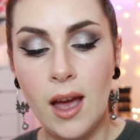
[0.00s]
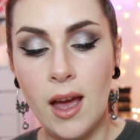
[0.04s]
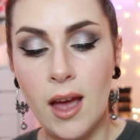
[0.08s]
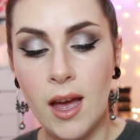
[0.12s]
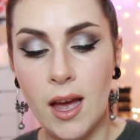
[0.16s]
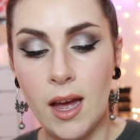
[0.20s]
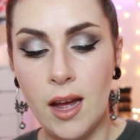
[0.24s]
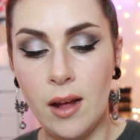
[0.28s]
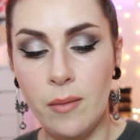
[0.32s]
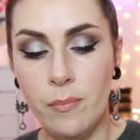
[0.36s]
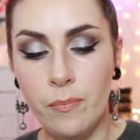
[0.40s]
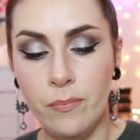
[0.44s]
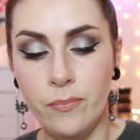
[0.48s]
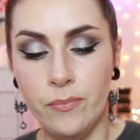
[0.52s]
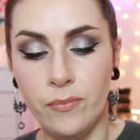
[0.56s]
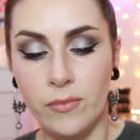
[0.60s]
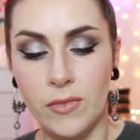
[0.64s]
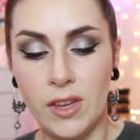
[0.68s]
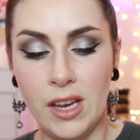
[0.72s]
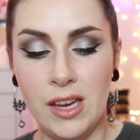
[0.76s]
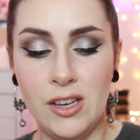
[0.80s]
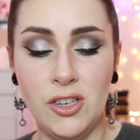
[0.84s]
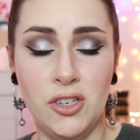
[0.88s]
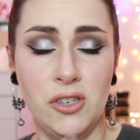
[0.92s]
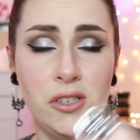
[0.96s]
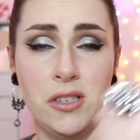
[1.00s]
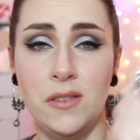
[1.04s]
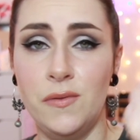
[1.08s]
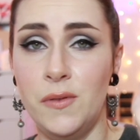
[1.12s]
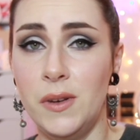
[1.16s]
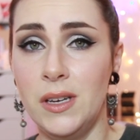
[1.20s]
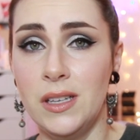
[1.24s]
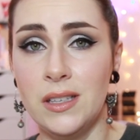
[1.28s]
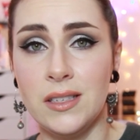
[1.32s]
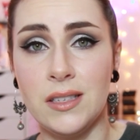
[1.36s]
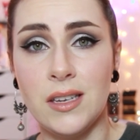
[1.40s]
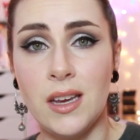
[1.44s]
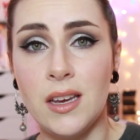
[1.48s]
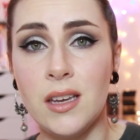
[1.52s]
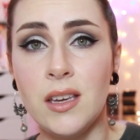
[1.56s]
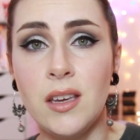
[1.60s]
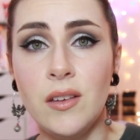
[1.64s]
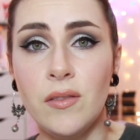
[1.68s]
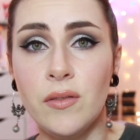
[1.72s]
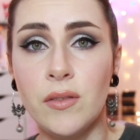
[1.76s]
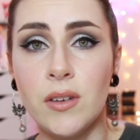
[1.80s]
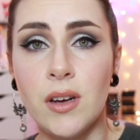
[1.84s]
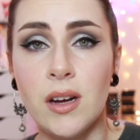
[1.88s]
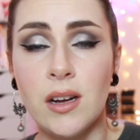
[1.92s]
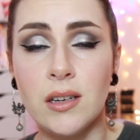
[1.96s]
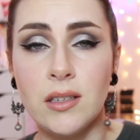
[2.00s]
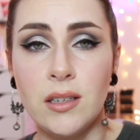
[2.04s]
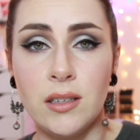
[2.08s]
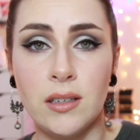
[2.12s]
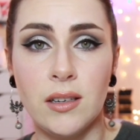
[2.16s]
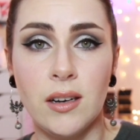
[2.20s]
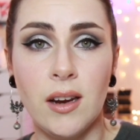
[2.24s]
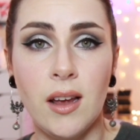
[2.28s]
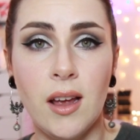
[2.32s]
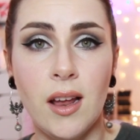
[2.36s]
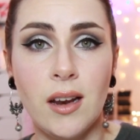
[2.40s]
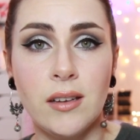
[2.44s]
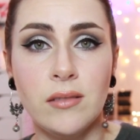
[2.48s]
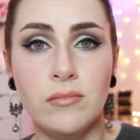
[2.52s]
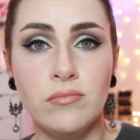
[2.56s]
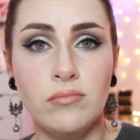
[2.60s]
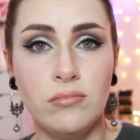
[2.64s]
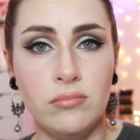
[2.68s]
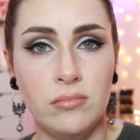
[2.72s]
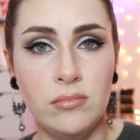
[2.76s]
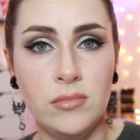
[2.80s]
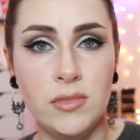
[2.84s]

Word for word: Um, it just feels like you've gotten a